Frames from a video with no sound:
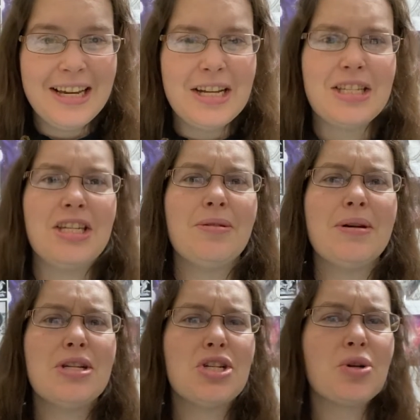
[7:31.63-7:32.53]
To
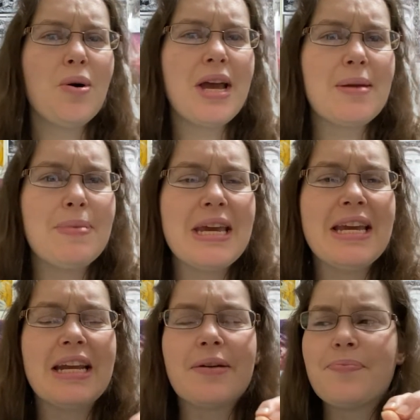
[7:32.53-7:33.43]
enjoy
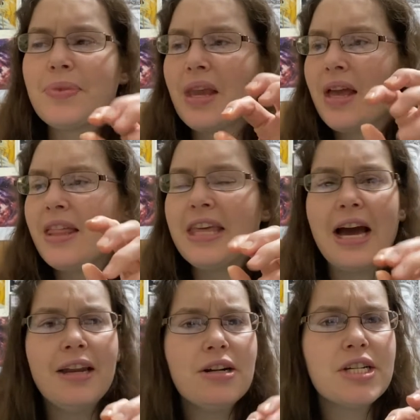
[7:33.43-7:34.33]
being the
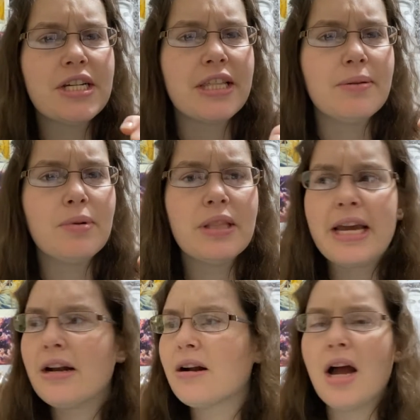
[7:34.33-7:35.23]
energy that will
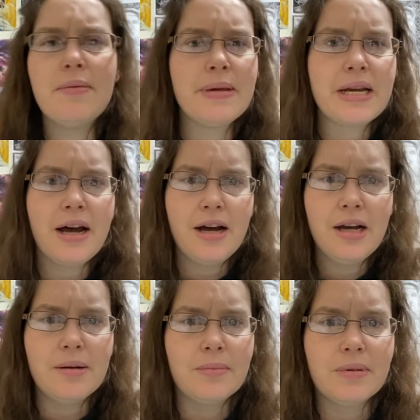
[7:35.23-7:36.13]
later on
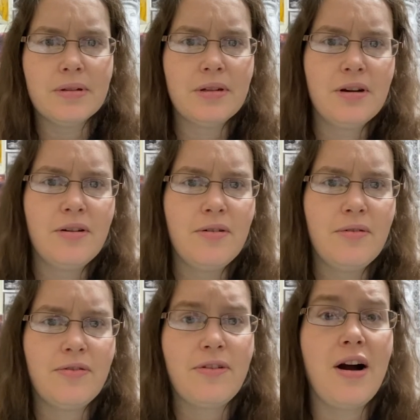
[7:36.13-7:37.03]
become
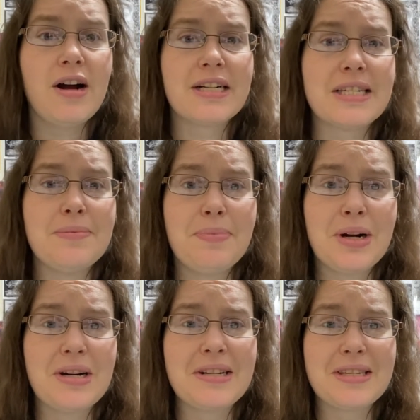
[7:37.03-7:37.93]
frogs and
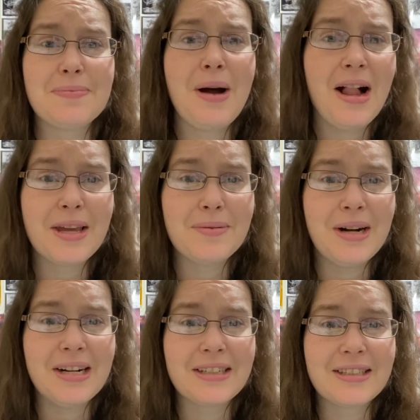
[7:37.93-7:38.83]
birds and
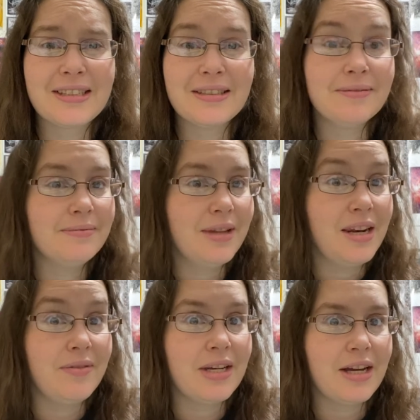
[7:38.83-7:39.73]
pollywogs and
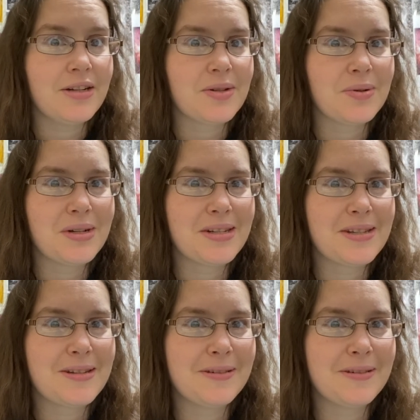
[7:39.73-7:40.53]
even dinosaurs.